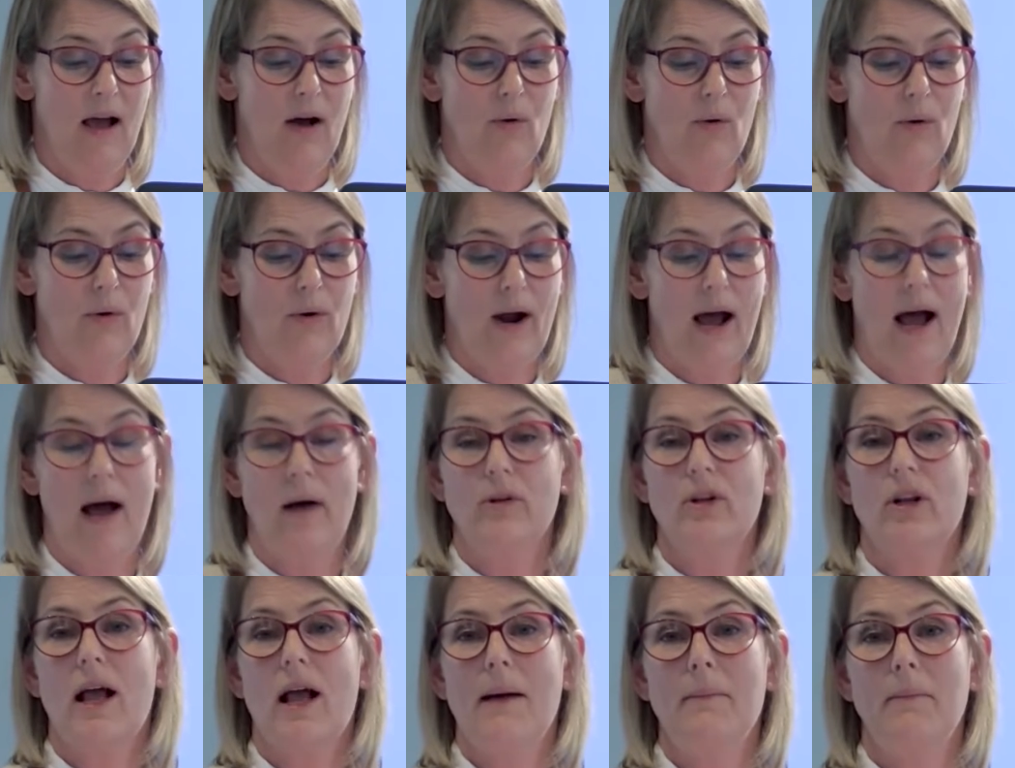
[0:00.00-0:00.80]
or
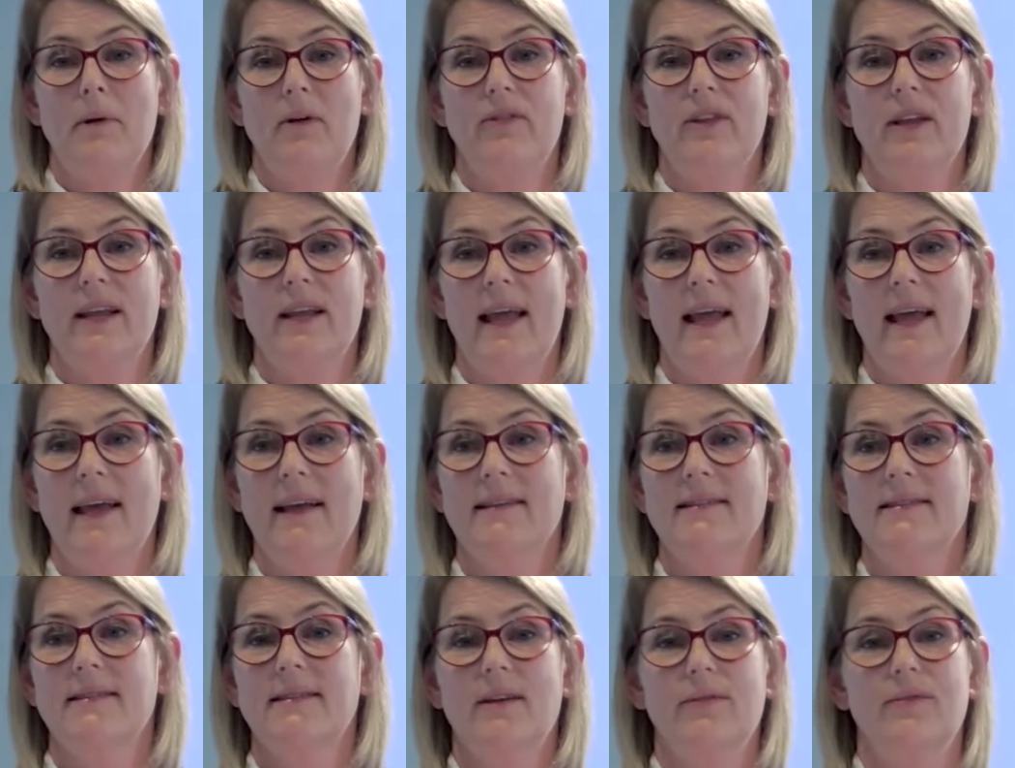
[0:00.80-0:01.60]
outcome of the
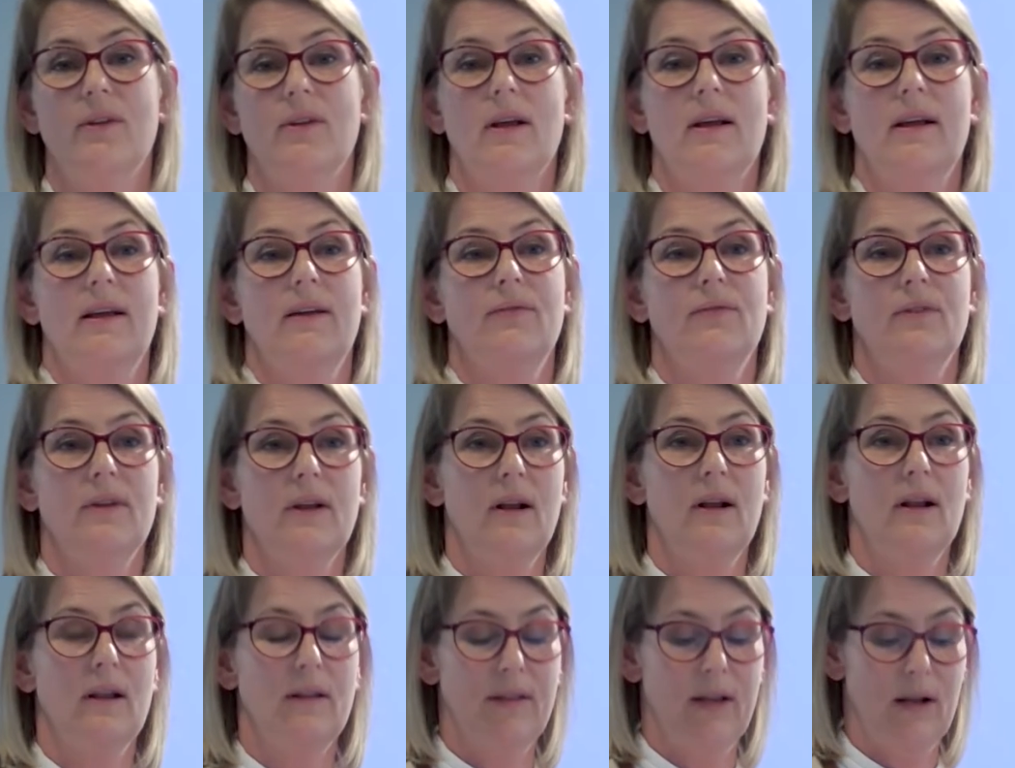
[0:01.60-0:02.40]
case if
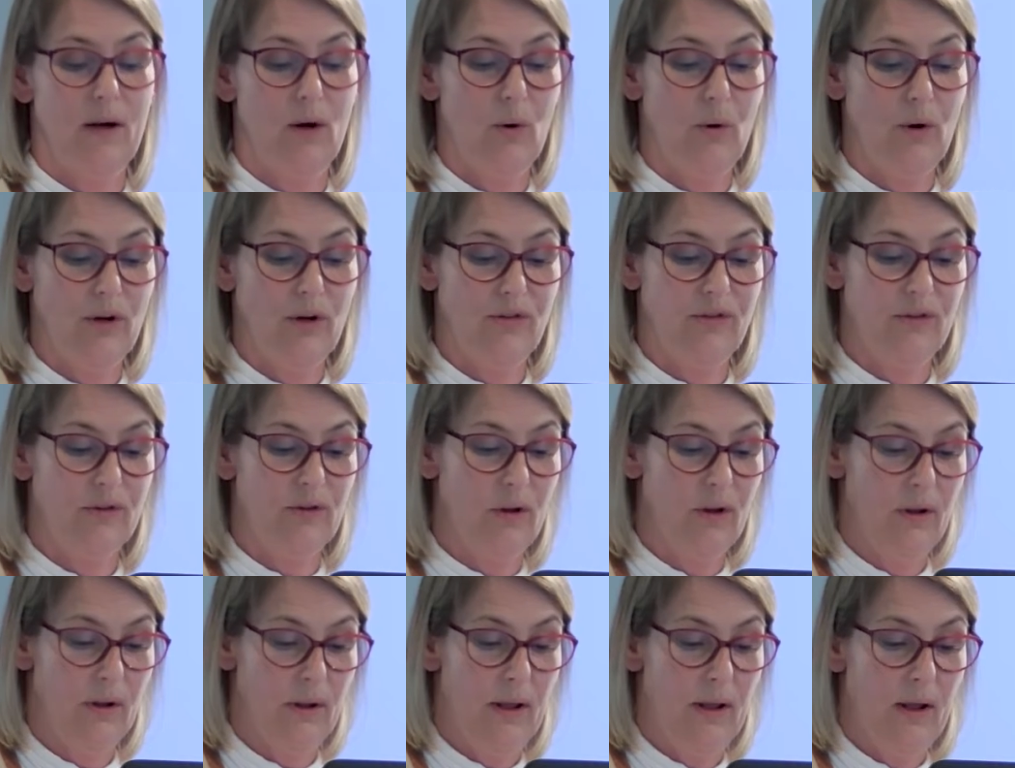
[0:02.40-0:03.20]
the lawyers
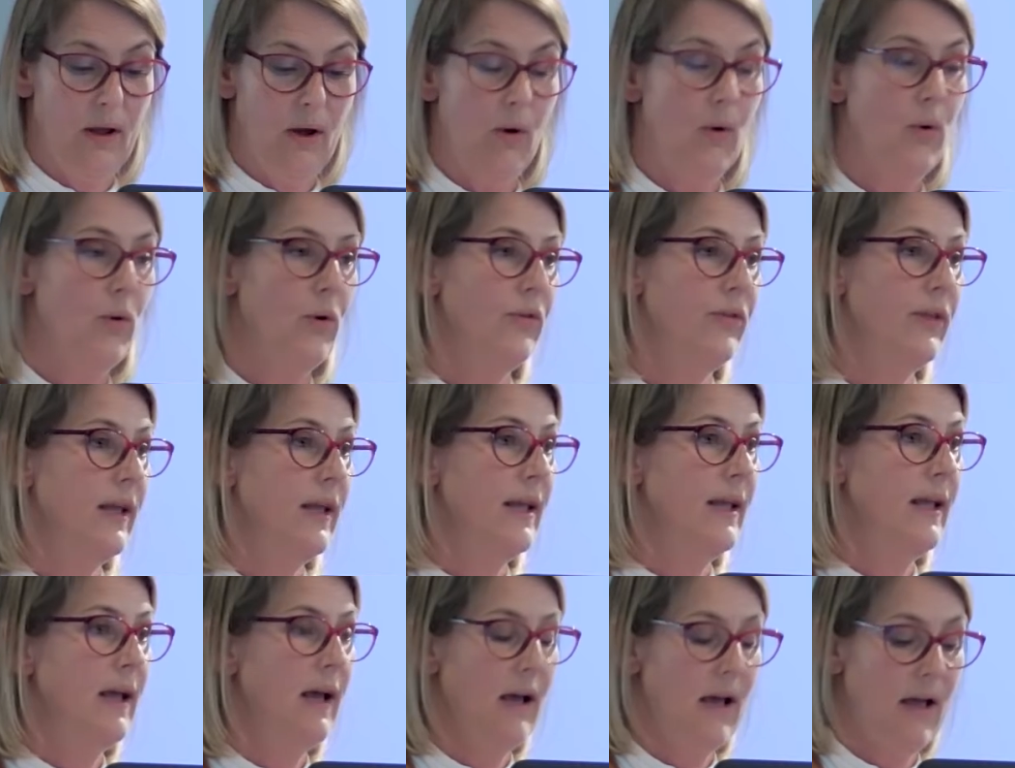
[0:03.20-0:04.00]
or
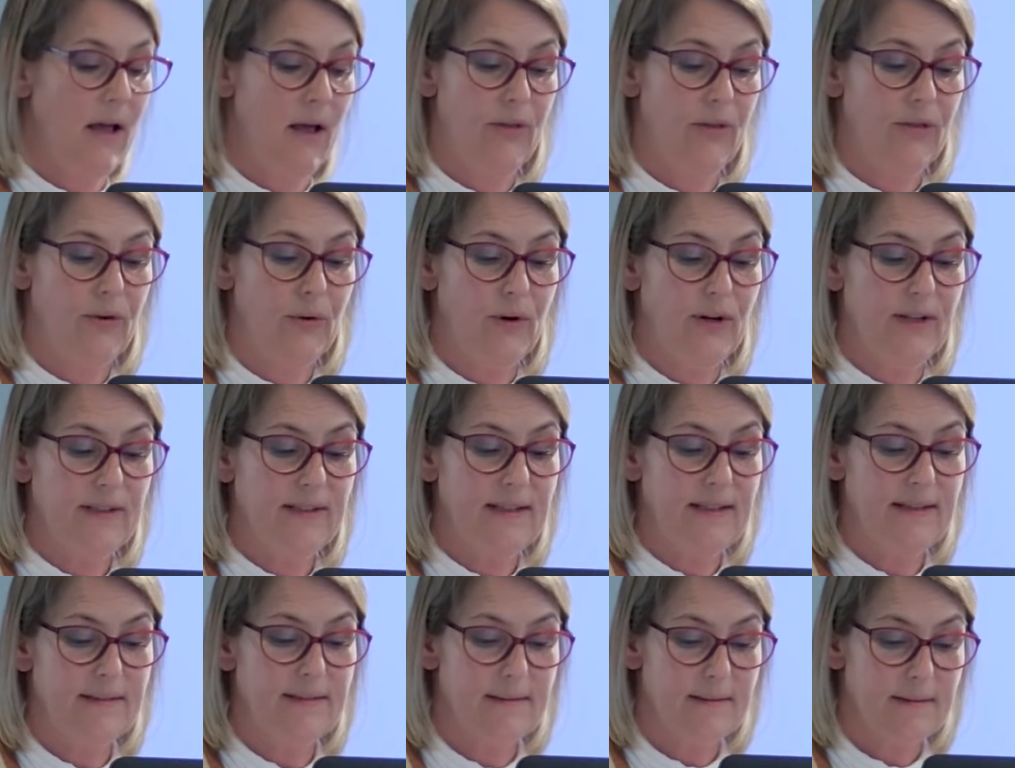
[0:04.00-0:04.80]
the
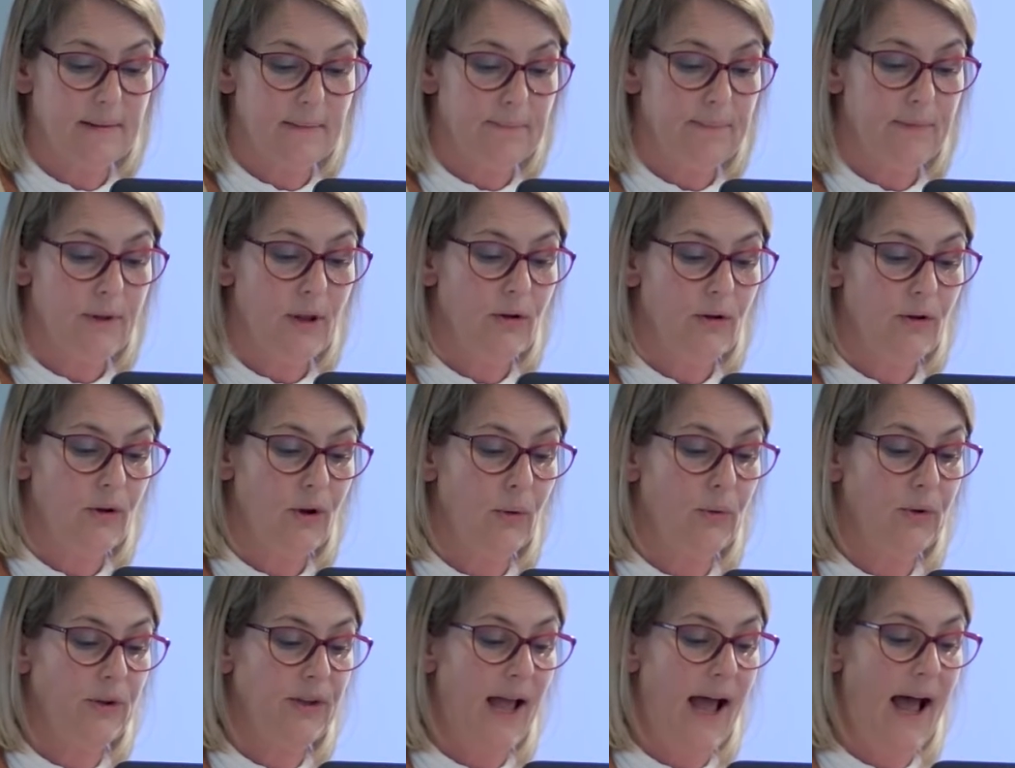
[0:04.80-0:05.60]
authorities
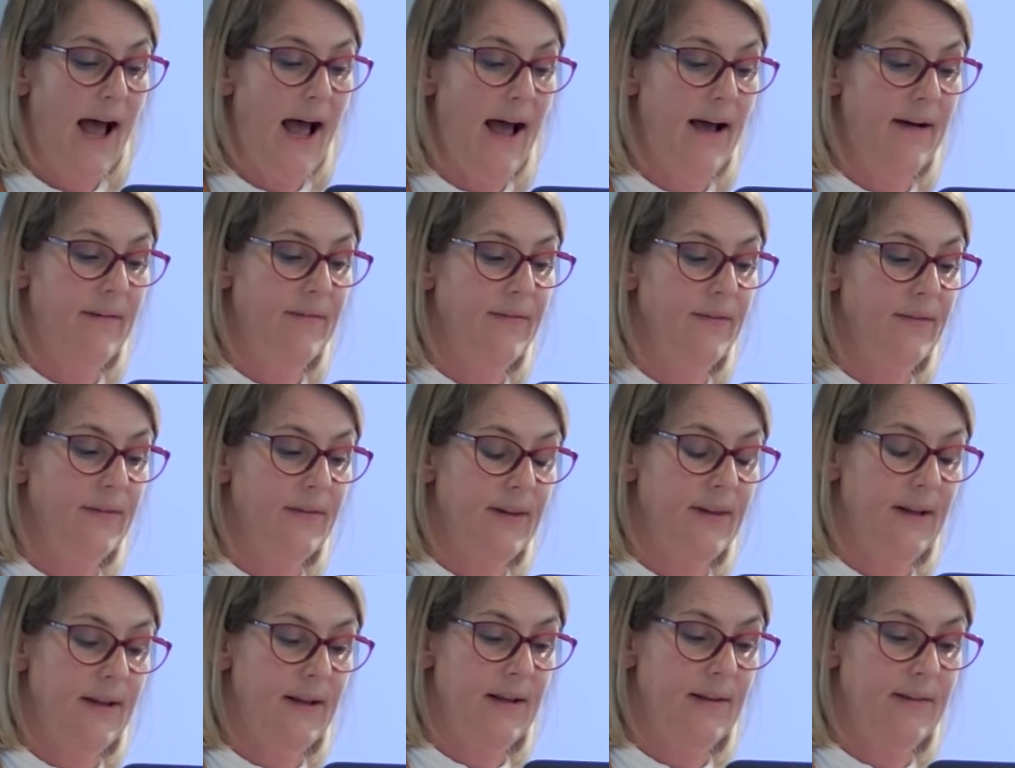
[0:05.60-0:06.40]
don't have
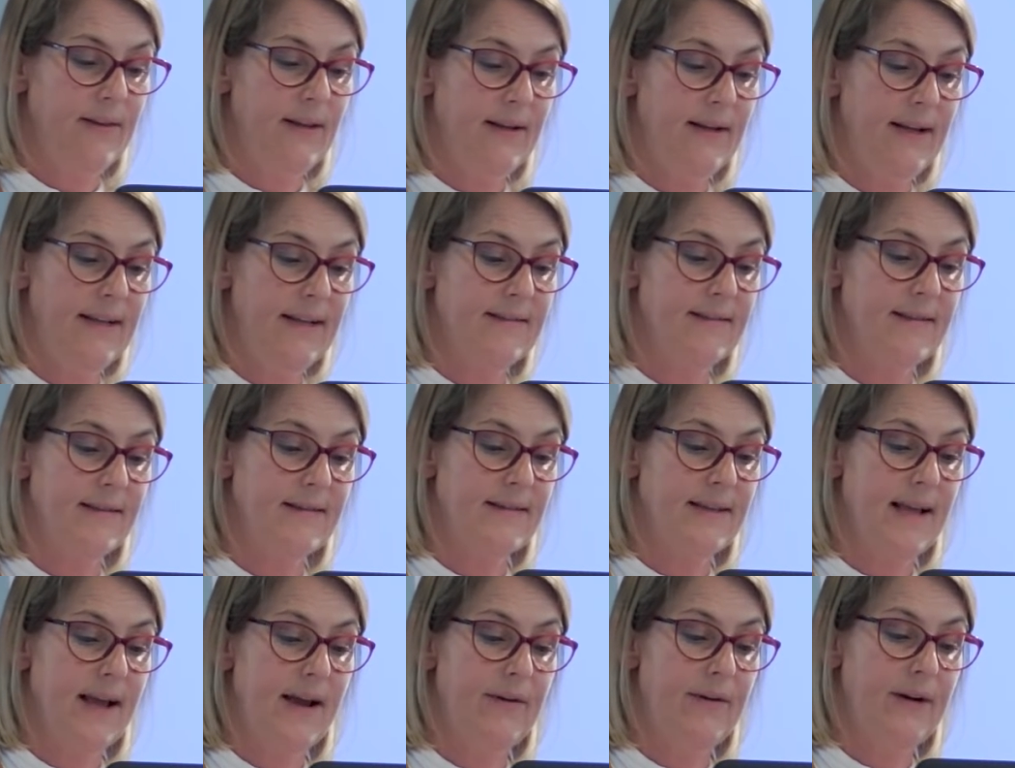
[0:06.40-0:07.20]
the
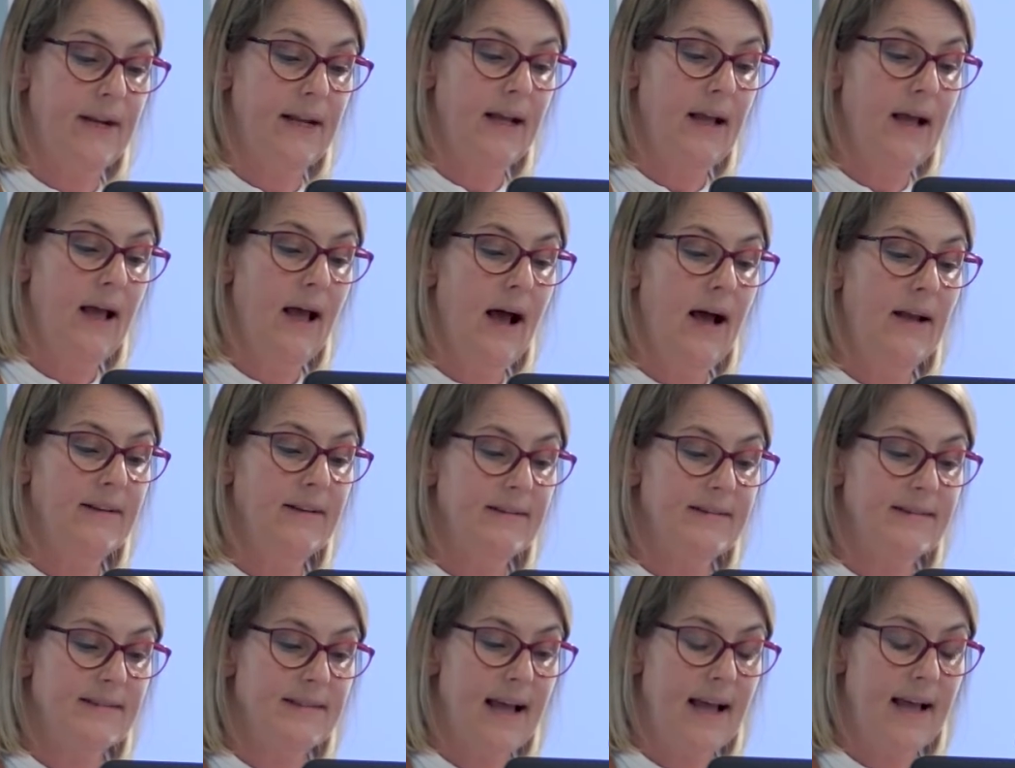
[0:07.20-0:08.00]
necessary
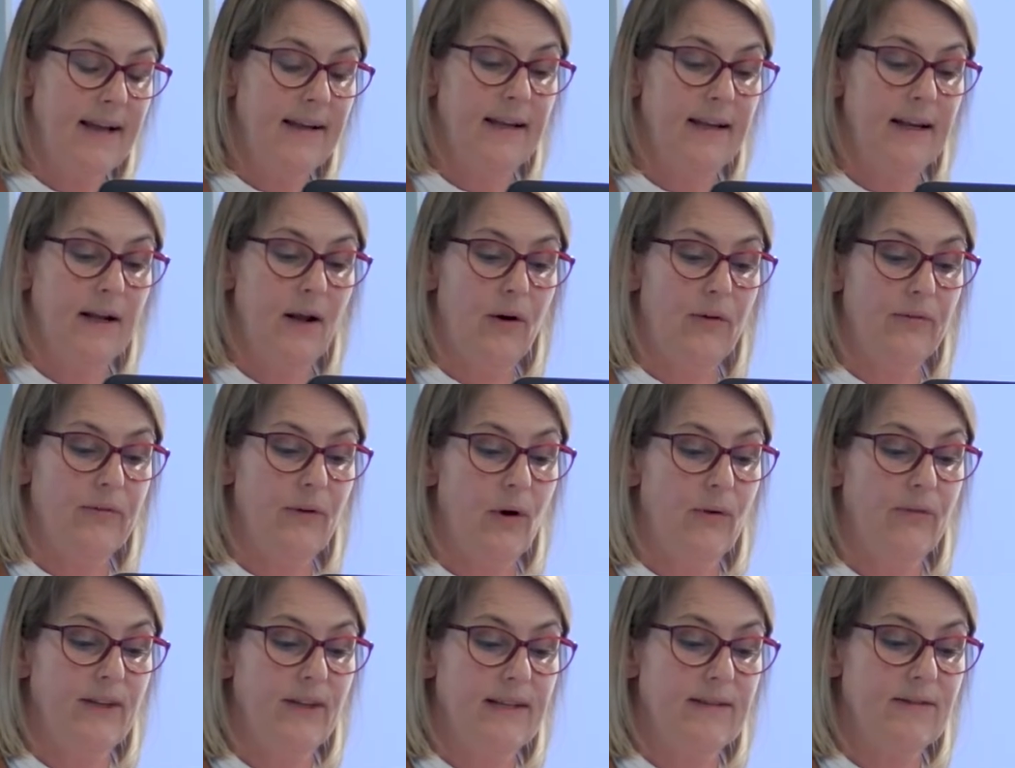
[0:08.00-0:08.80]
understanding
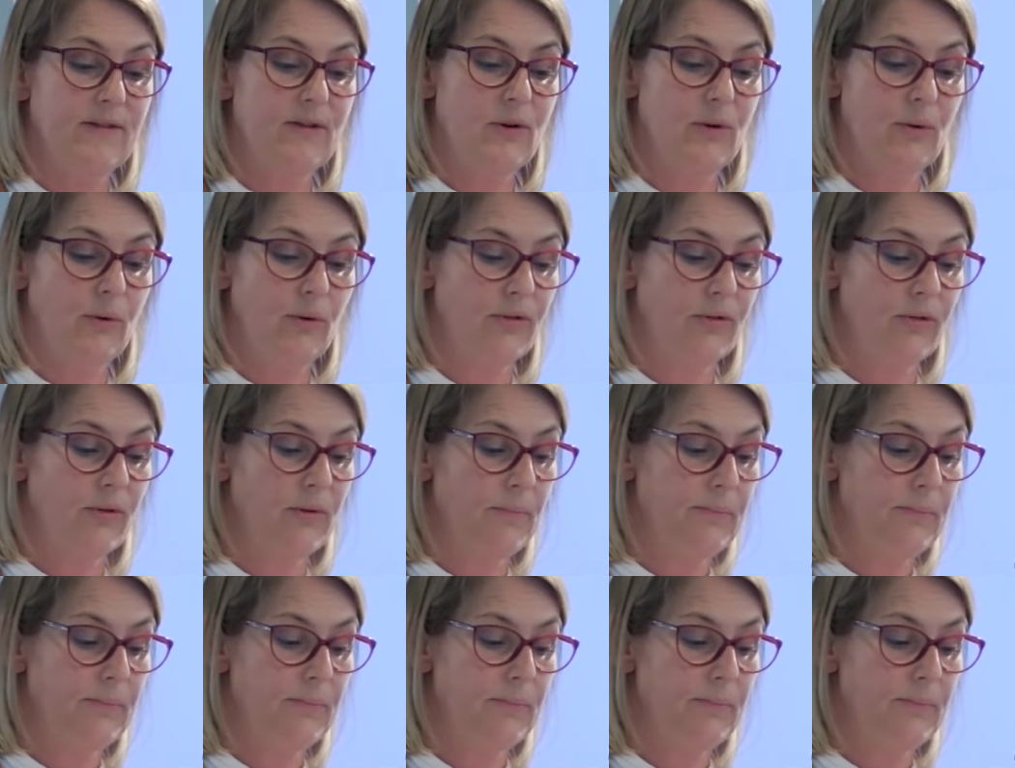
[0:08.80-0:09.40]
of these tools.